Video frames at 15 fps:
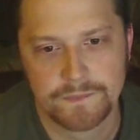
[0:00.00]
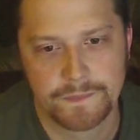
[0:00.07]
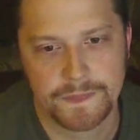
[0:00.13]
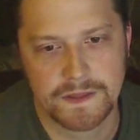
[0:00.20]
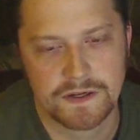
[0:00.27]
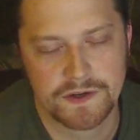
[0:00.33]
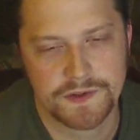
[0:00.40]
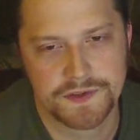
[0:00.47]

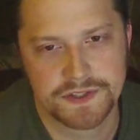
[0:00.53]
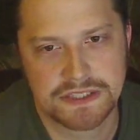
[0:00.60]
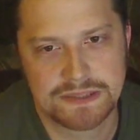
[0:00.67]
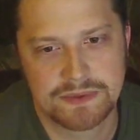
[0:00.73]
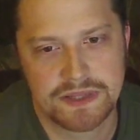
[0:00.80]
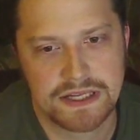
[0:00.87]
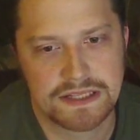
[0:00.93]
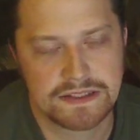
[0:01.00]
you know, there's some of
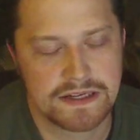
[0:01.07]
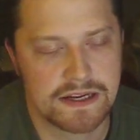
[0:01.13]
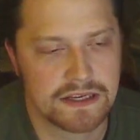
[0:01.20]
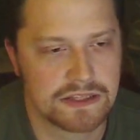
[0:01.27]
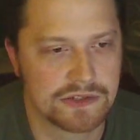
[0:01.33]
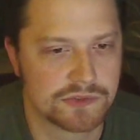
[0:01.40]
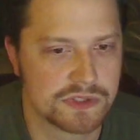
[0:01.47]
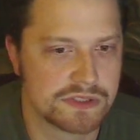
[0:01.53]
that that I can
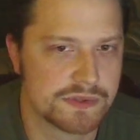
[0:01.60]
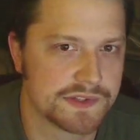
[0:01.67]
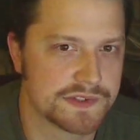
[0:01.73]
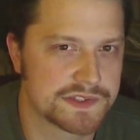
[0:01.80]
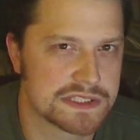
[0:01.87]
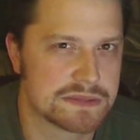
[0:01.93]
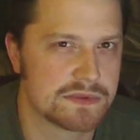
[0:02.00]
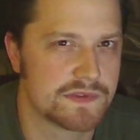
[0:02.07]
agree with
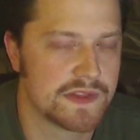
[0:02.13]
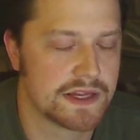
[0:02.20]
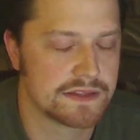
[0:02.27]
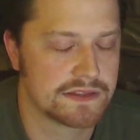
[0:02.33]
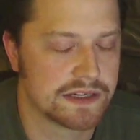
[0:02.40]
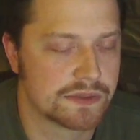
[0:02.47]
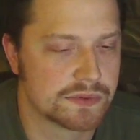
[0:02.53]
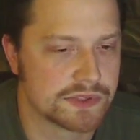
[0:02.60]
and some of that
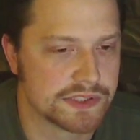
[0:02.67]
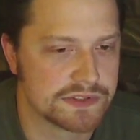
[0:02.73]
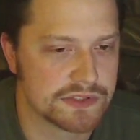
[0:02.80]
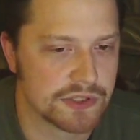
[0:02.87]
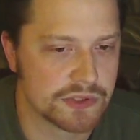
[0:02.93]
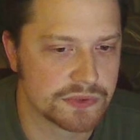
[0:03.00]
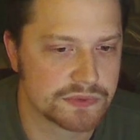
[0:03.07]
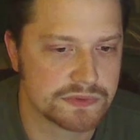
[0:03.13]
that I really
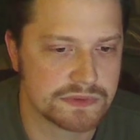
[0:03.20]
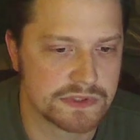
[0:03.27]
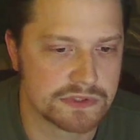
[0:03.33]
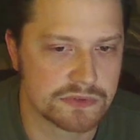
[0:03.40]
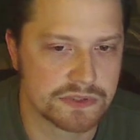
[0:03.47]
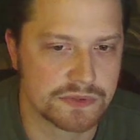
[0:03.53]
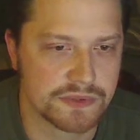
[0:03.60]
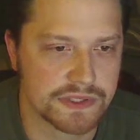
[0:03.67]
don't
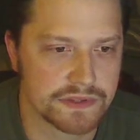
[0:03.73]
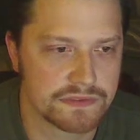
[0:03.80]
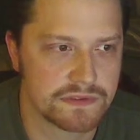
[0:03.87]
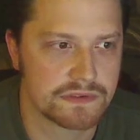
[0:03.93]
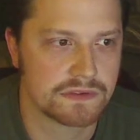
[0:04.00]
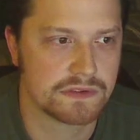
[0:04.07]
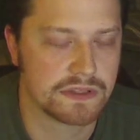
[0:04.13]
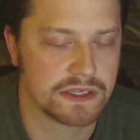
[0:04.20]
agree with,
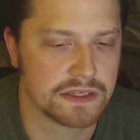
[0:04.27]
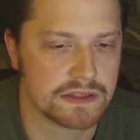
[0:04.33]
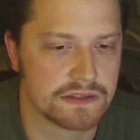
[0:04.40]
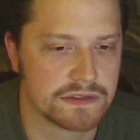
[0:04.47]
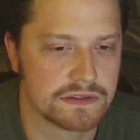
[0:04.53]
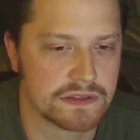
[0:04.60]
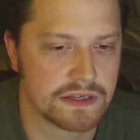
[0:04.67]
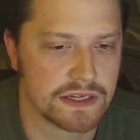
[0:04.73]

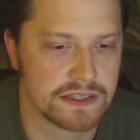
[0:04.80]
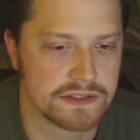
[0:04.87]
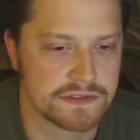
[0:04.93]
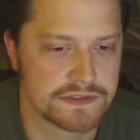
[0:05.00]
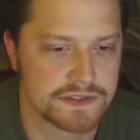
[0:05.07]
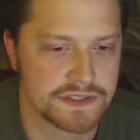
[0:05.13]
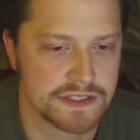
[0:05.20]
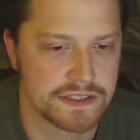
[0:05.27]
and I can
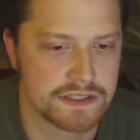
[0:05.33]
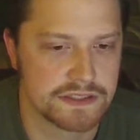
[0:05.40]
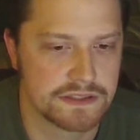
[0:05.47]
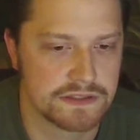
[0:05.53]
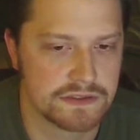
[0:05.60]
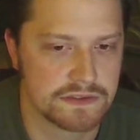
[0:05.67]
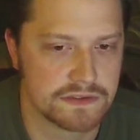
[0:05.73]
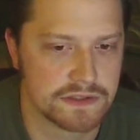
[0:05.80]

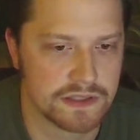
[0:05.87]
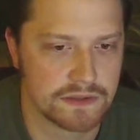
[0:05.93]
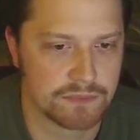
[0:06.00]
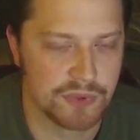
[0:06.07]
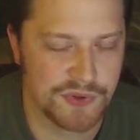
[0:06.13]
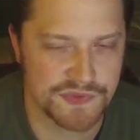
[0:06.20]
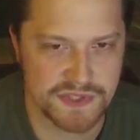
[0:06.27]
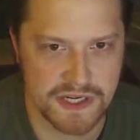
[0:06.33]
see
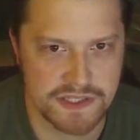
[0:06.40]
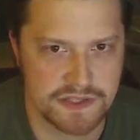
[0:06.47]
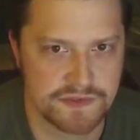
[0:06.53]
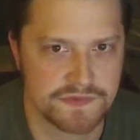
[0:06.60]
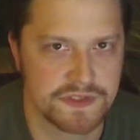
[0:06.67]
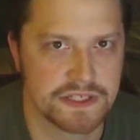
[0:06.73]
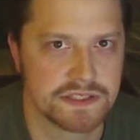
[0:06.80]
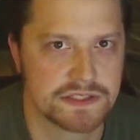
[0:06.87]
both sides of the
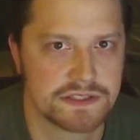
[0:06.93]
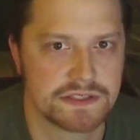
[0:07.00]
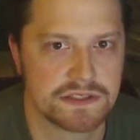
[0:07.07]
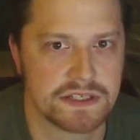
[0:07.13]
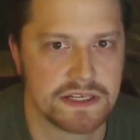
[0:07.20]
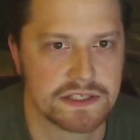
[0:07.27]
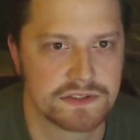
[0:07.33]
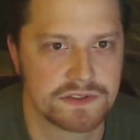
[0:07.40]
fence
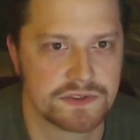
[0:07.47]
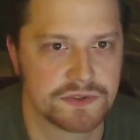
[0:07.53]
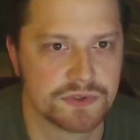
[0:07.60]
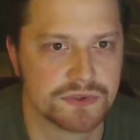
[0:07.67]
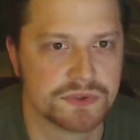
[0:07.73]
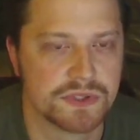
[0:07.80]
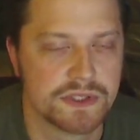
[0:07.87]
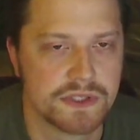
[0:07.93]
as
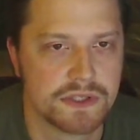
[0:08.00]
to,